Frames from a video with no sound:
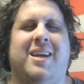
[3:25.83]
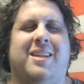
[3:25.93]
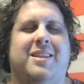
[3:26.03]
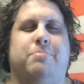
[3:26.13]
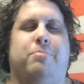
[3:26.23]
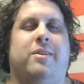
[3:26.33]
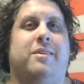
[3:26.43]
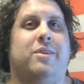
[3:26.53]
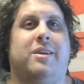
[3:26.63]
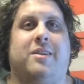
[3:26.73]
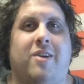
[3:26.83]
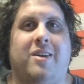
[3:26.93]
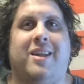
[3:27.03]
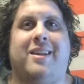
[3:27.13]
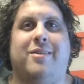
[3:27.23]
at this point you can call
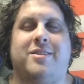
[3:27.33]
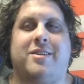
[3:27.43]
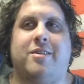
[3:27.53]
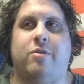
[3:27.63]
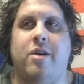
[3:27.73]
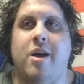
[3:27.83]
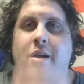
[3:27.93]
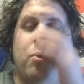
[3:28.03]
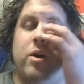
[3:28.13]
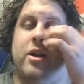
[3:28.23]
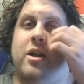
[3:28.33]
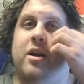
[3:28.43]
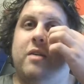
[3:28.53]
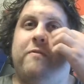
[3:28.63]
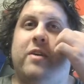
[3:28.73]
that years ago, with
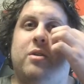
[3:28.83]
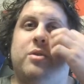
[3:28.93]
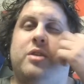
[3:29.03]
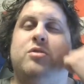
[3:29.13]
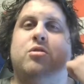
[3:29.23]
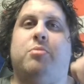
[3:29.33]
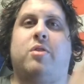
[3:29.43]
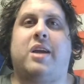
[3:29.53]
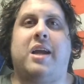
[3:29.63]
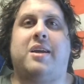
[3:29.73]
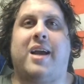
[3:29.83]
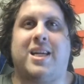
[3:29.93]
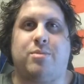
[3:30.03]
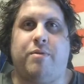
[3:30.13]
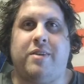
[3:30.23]
fellow YouTuber
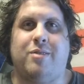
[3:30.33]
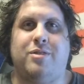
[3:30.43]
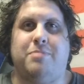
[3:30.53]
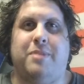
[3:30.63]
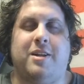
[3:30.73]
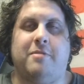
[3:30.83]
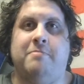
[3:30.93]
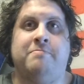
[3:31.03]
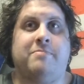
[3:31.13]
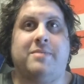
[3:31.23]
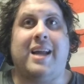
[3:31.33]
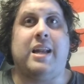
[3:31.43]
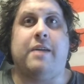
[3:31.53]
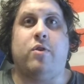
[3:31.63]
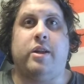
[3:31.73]
KateCast Reviews, but that
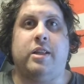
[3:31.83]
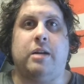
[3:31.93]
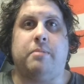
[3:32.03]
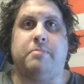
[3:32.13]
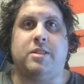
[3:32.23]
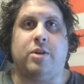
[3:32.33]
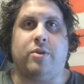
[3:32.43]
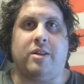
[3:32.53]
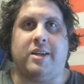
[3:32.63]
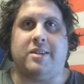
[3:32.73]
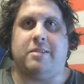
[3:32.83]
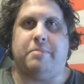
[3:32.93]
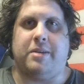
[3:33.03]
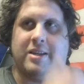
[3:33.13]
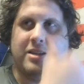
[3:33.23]
never ended up materializing
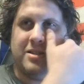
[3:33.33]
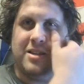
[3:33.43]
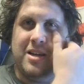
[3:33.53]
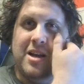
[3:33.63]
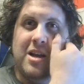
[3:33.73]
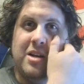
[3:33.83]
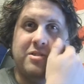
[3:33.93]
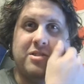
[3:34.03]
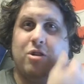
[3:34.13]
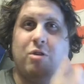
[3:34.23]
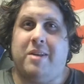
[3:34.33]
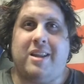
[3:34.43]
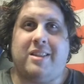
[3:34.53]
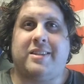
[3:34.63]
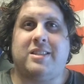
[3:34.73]
because so
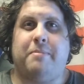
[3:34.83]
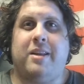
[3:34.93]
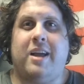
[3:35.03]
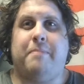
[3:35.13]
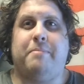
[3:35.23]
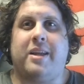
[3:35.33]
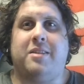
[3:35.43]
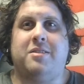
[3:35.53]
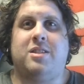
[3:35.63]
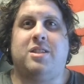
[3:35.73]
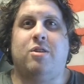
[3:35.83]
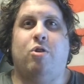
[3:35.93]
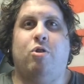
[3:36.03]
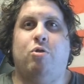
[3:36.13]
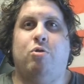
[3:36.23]
many things have been happening and
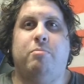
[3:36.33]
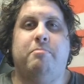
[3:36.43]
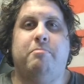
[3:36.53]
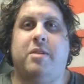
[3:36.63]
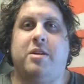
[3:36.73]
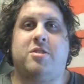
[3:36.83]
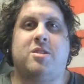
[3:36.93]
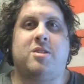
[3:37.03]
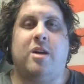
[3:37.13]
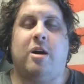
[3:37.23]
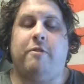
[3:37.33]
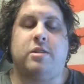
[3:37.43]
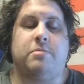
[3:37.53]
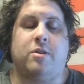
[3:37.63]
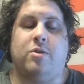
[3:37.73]
so much stuff
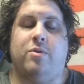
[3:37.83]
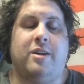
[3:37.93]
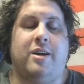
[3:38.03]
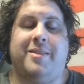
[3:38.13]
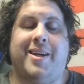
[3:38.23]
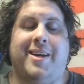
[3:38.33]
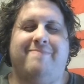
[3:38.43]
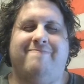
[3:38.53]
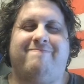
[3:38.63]
has been going on that